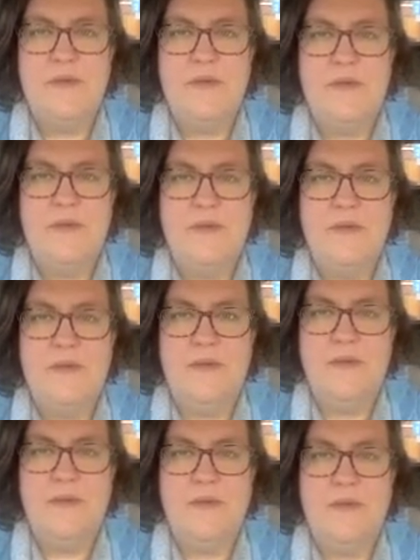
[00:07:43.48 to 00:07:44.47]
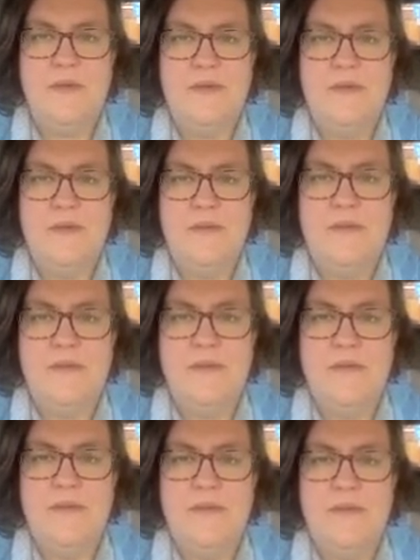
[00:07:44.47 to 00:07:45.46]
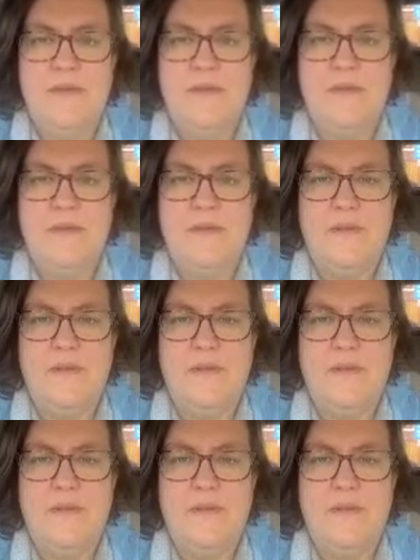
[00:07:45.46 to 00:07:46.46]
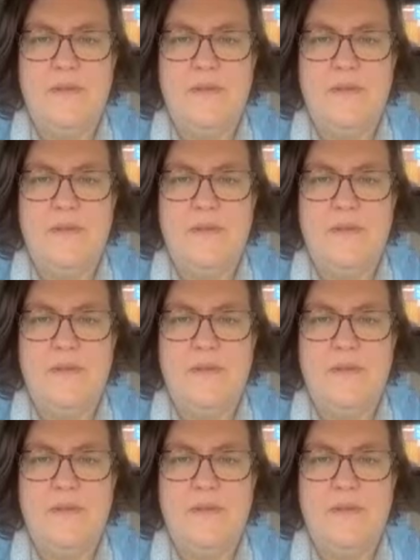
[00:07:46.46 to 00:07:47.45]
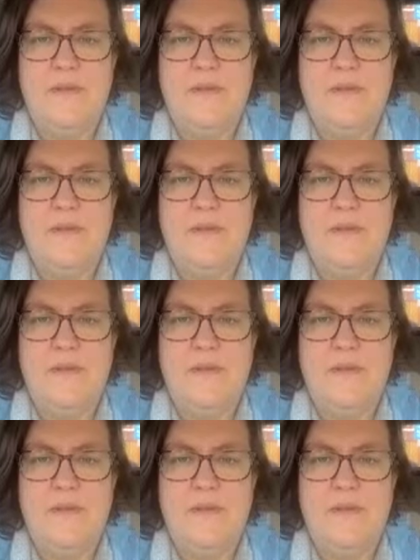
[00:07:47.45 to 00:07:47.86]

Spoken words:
No words are spoken by the person on screen.